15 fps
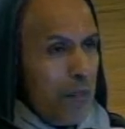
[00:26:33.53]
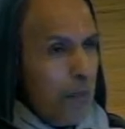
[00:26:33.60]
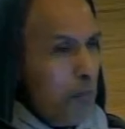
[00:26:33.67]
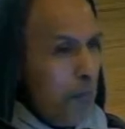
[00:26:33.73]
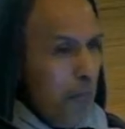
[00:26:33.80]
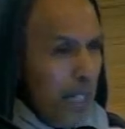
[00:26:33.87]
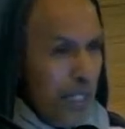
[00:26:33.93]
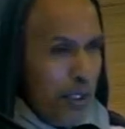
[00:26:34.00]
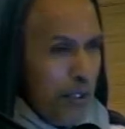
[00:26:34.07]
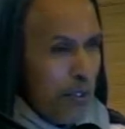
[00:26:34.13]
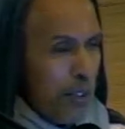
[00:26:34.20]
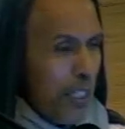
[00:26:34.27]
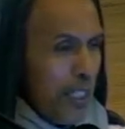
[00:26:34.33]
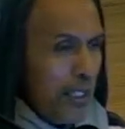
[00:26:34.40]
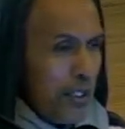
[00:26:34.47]
In many
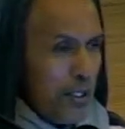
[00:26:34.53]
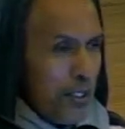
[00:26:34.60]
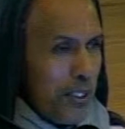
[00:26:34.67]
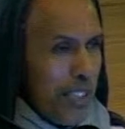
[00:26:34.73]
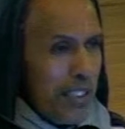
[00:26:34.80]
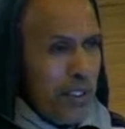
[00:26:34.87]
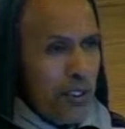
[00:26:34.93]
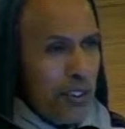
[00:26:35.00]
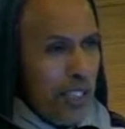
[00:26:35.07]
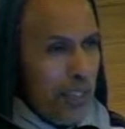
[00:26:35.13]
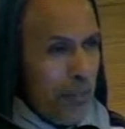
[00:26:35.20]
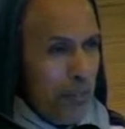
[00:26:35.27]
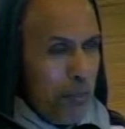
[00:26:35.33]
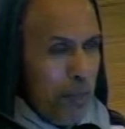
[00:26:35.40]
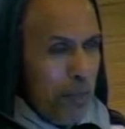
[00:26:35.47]
occasions, I just
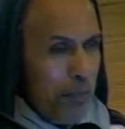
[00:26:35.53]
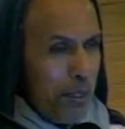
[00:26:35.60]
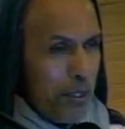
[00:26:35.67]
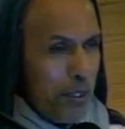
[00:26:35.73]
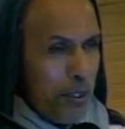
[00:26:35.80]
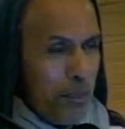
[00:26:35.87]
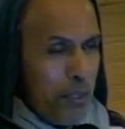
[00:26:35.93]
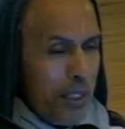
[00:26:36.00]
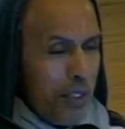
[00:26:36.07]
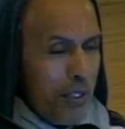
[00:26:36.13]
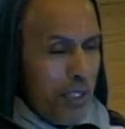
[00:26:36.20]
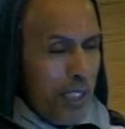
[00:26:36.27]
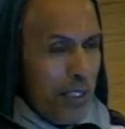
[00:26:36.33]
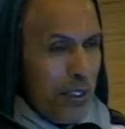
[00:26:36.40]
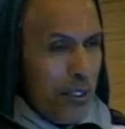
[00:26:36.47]
can't remember so many
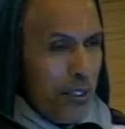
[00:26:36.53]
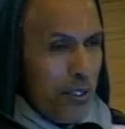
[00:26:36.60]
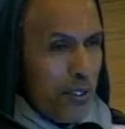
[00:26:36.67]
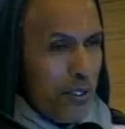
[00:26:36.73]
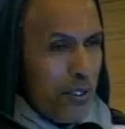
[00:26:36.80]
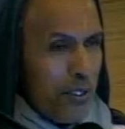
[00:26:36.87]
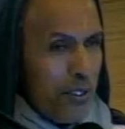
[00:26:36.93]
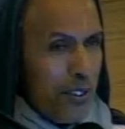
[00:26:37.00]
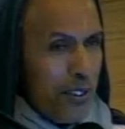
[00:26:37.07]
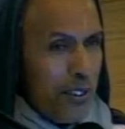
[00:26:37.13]
occasions.